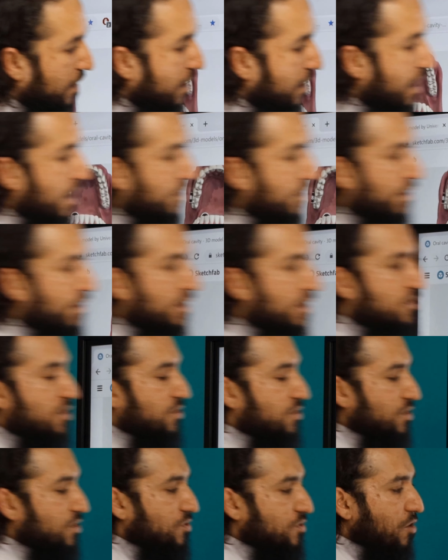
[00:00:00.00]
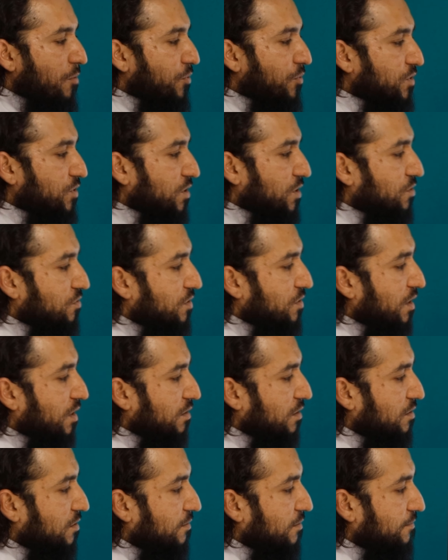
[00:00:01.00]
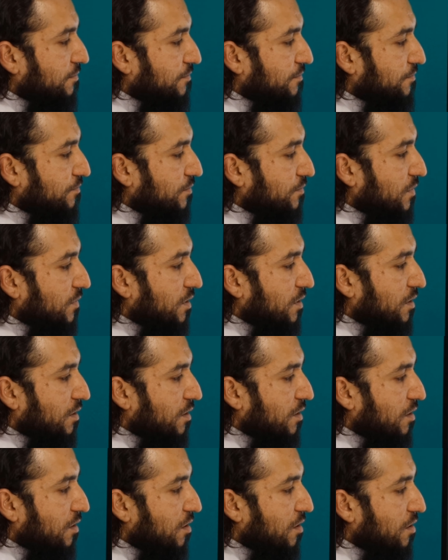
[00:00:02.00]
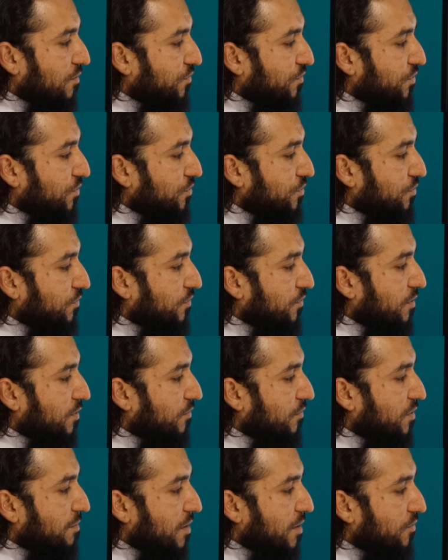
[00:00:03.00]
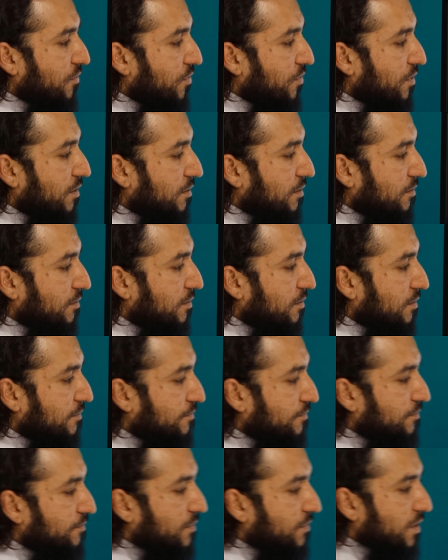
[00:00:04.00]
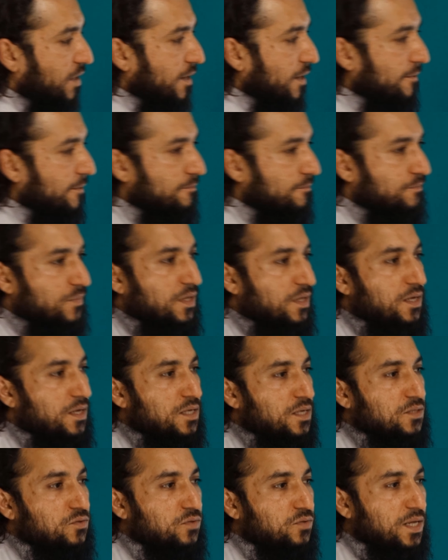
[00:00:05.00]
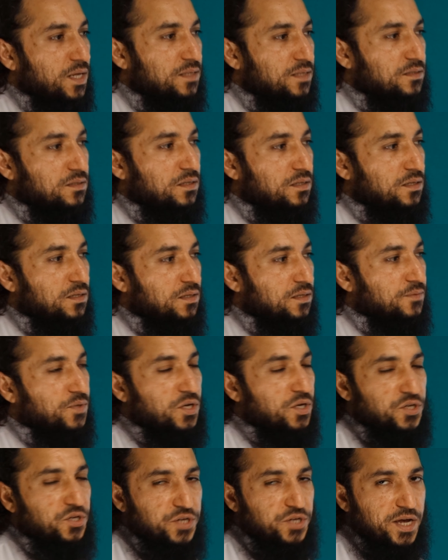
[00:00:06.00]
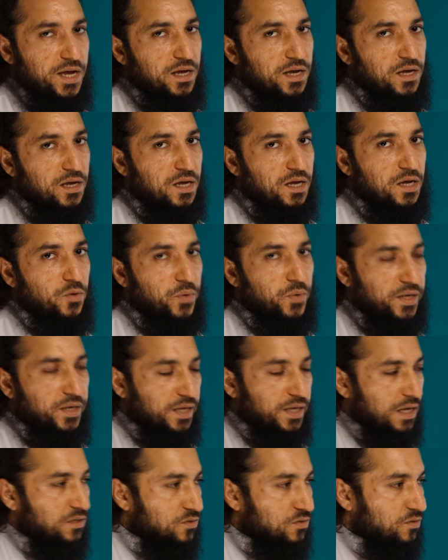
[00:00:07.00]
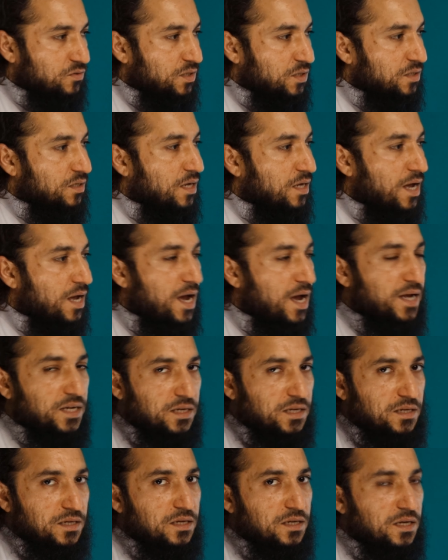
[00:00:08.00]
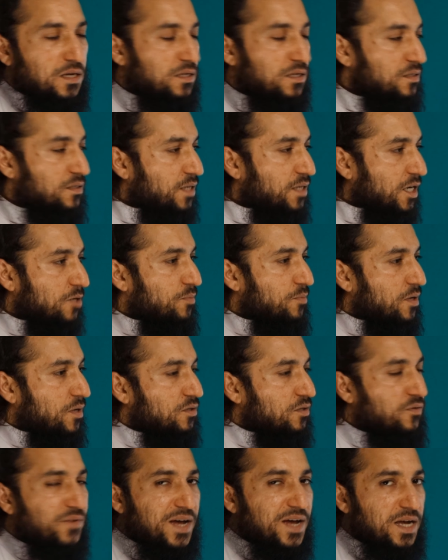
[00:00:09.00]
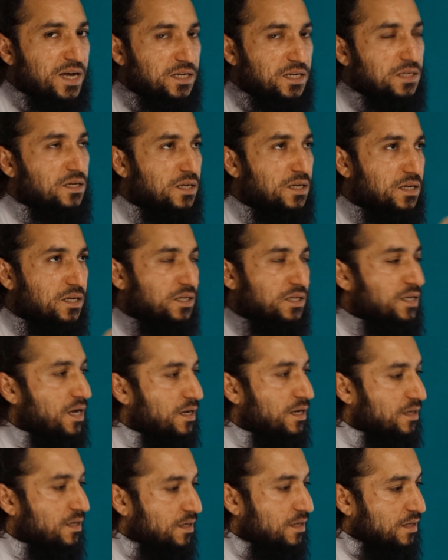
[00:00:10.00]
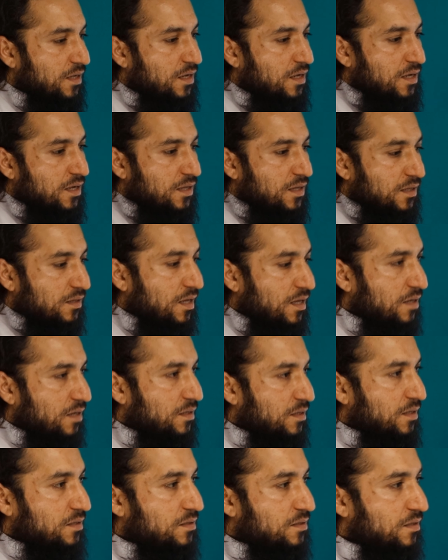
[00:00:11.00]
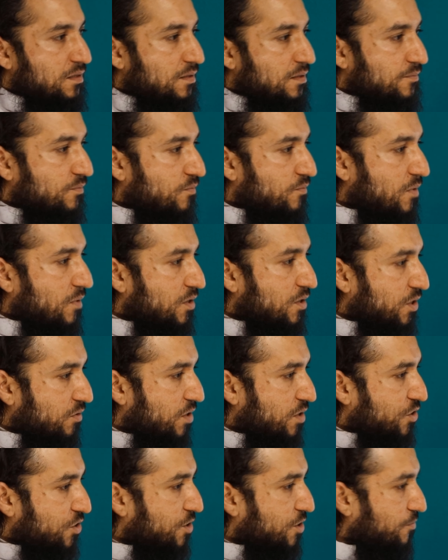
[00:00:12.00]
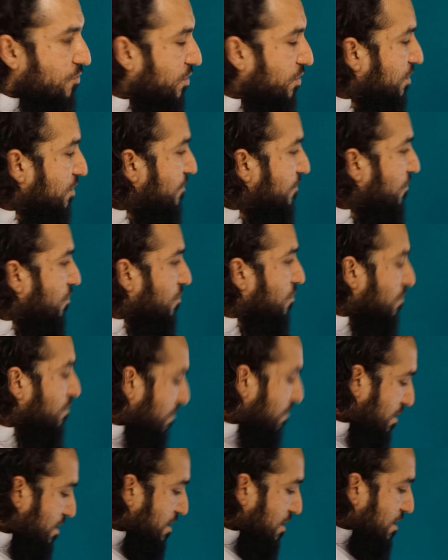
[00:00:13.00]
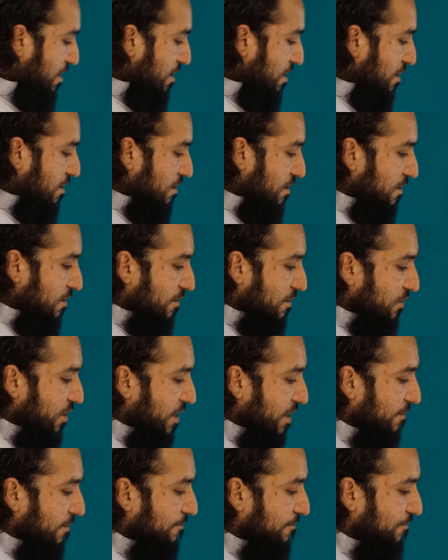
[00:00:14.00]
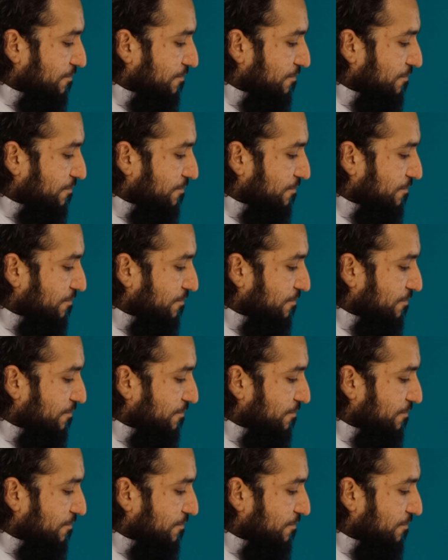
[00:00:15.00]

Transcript: and that touches opposite to that of the roof of the mouth. Okay, so that's the Ya when consonant. I, second part of I, Ya. That is the articulation point for Ya.